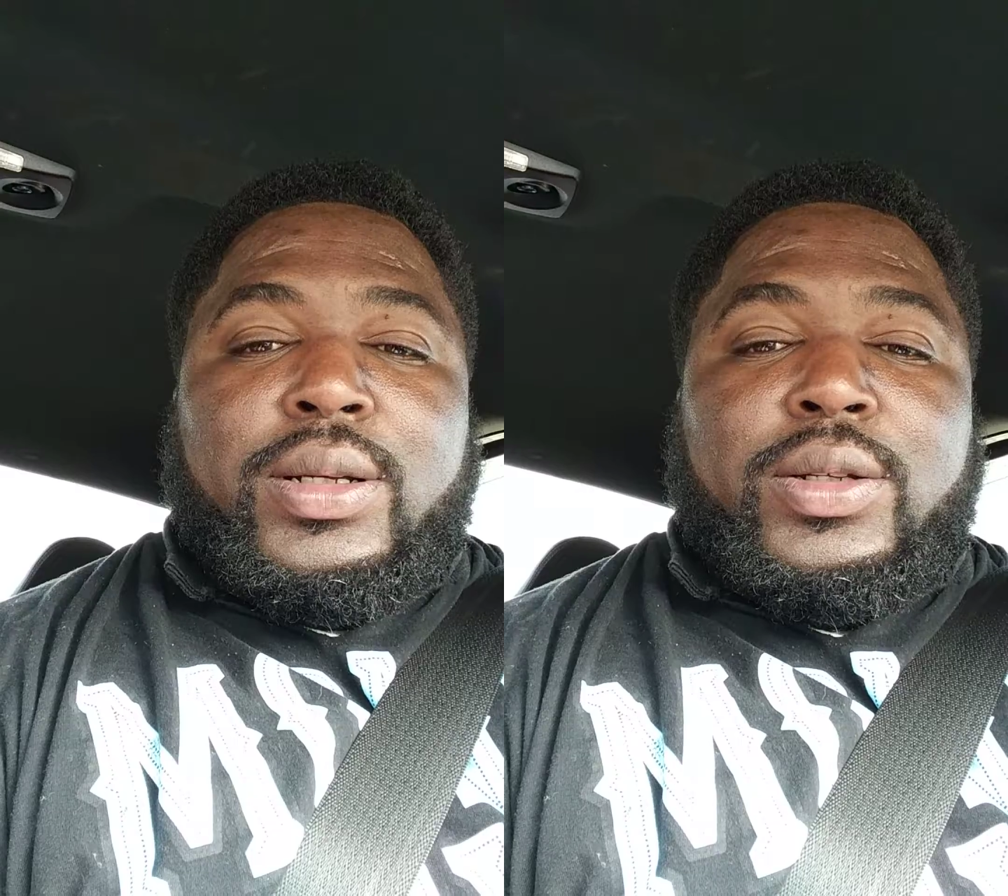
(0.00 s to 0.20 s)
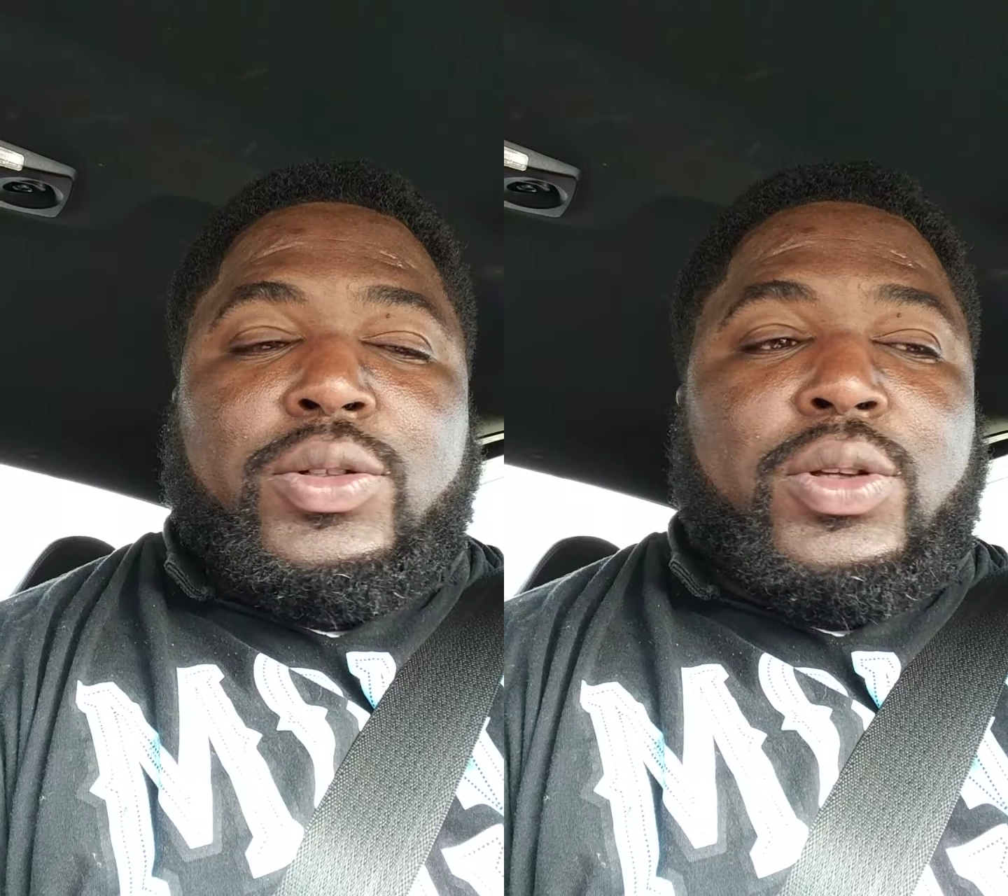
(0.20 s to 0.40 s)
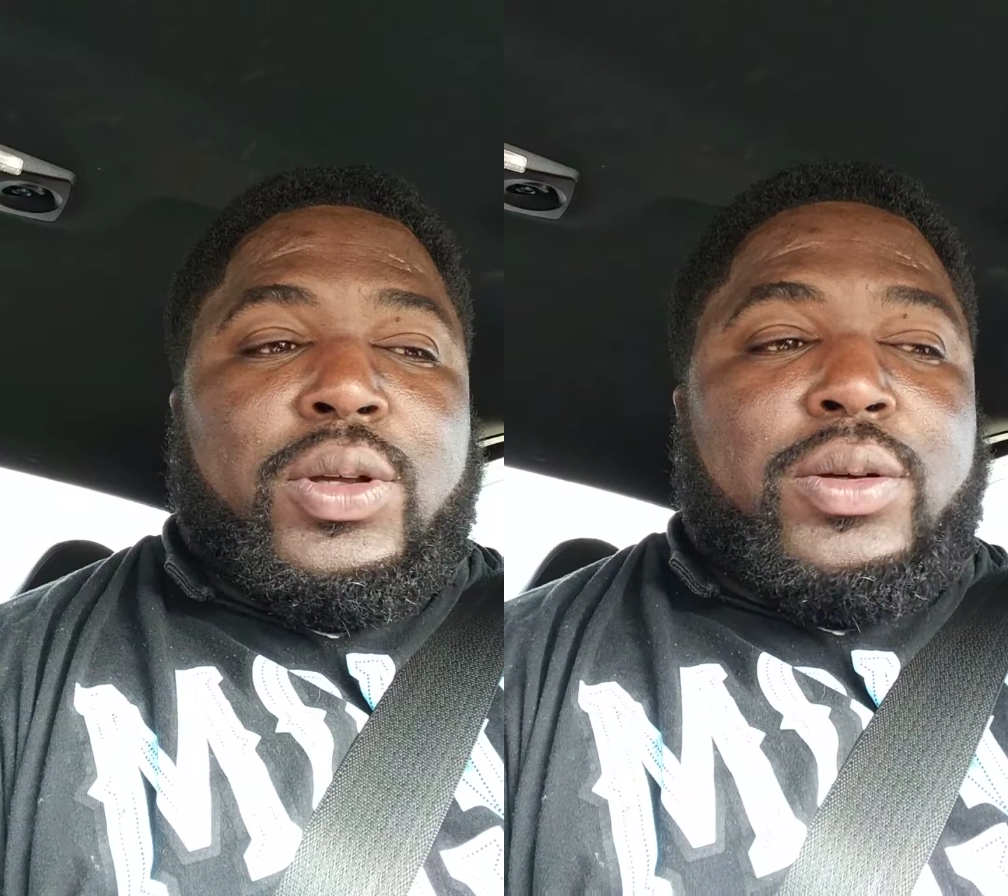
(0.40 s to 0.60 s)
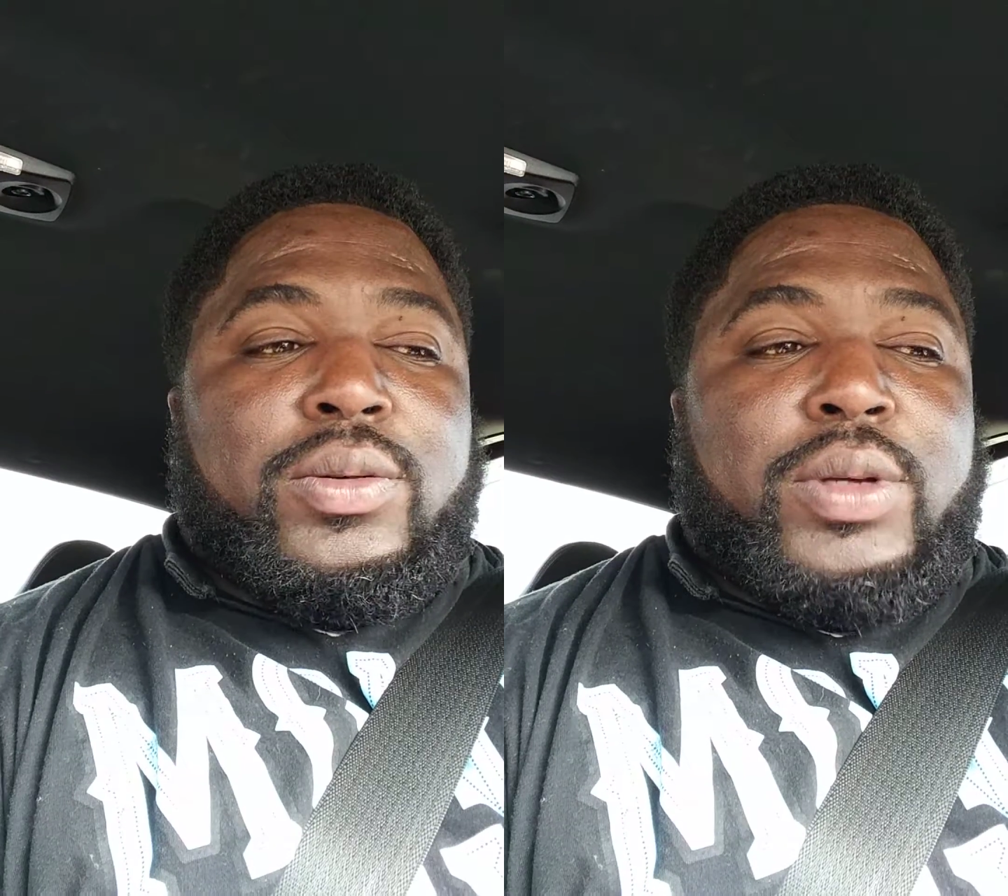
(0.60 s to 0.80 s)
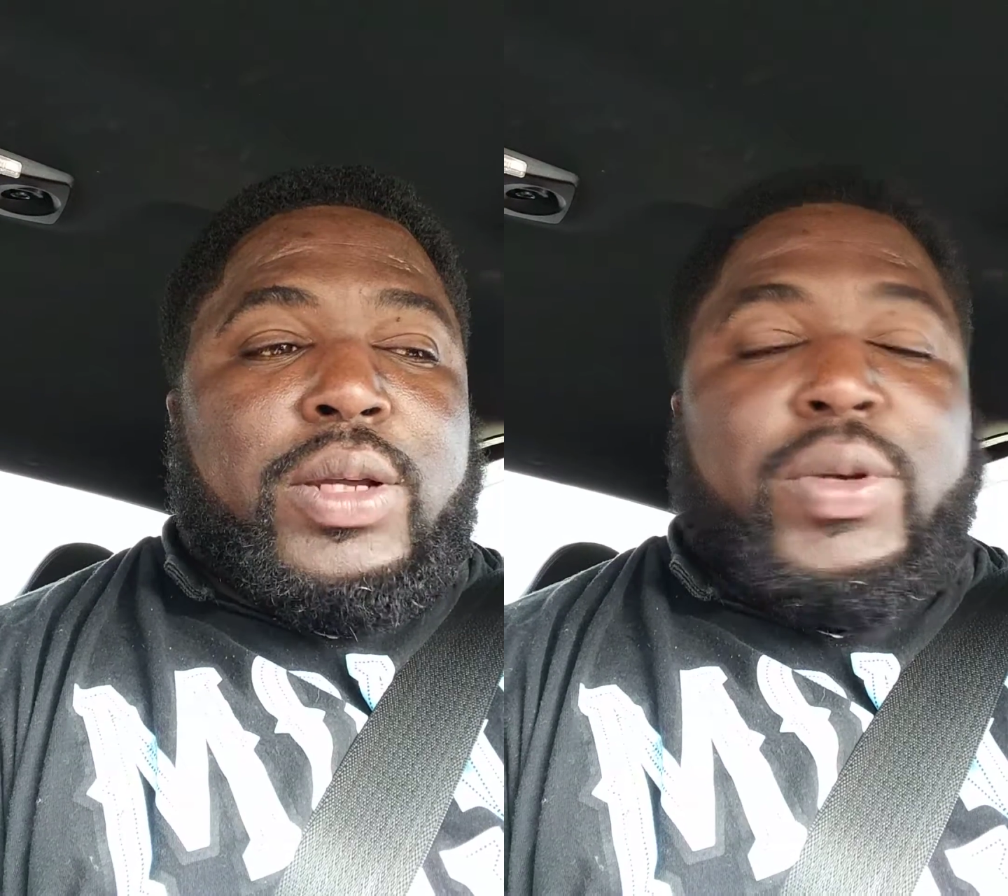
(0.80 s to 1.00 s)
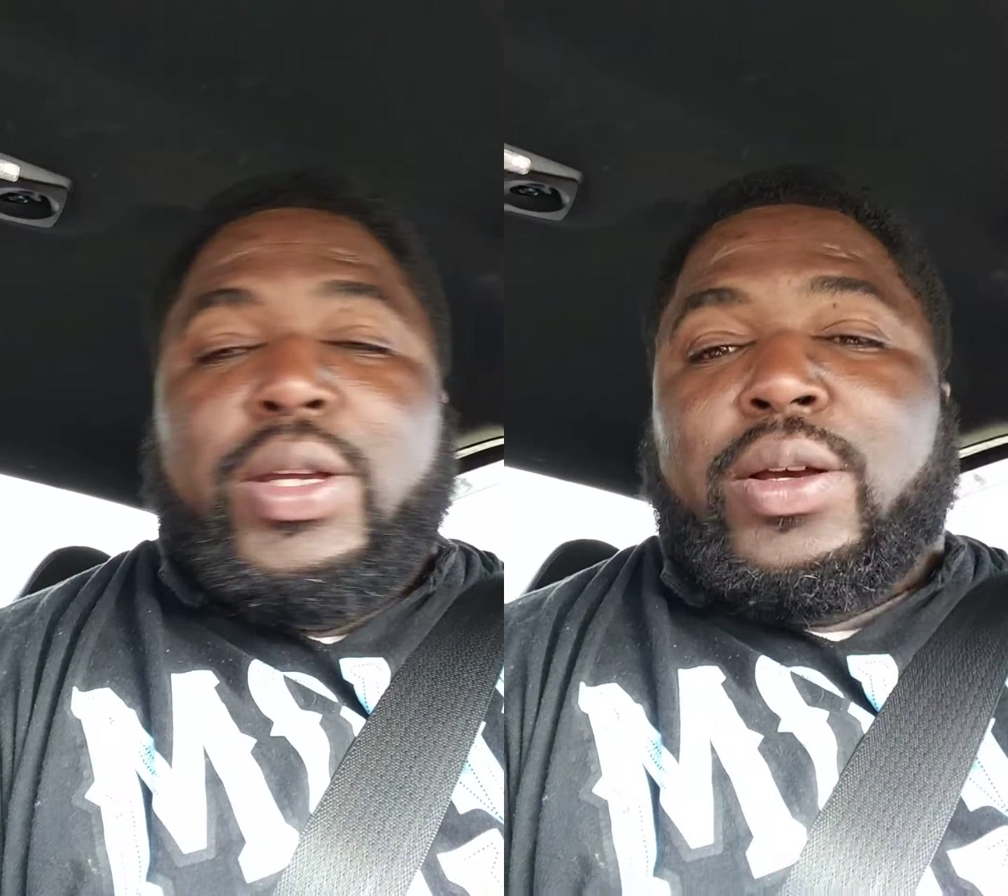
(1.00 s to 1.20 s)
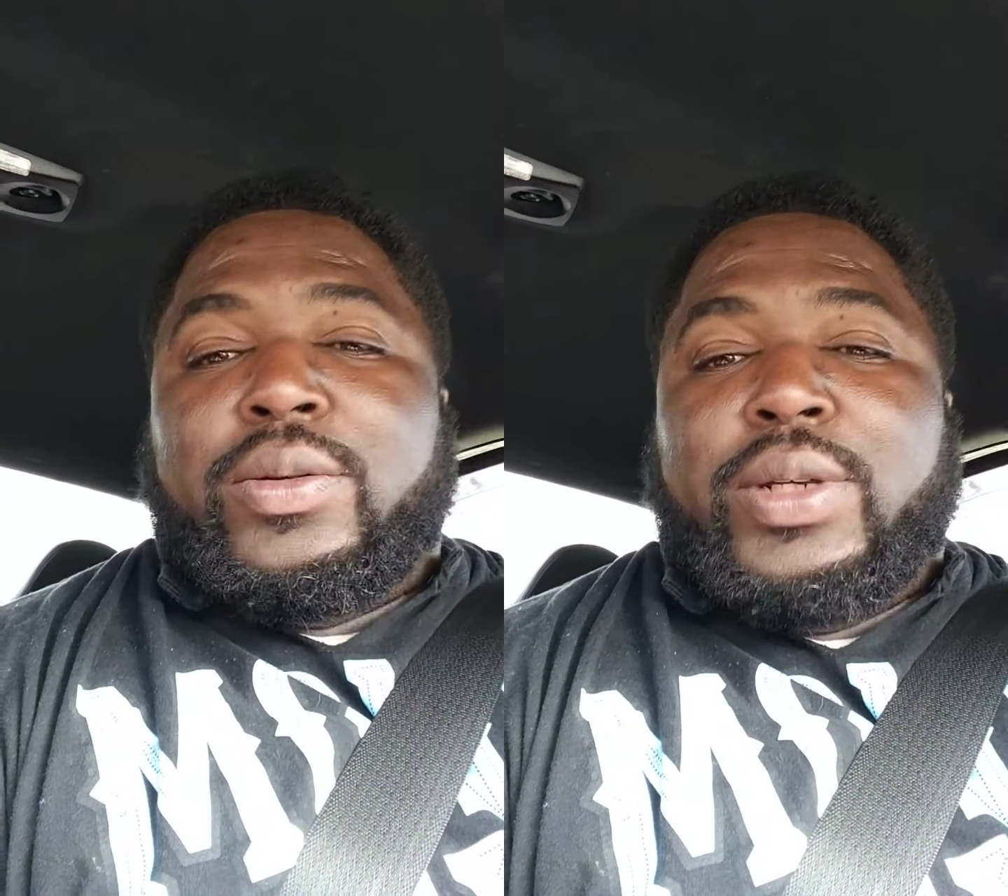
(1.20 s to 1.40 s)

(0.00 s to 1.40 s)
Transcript: So here we go.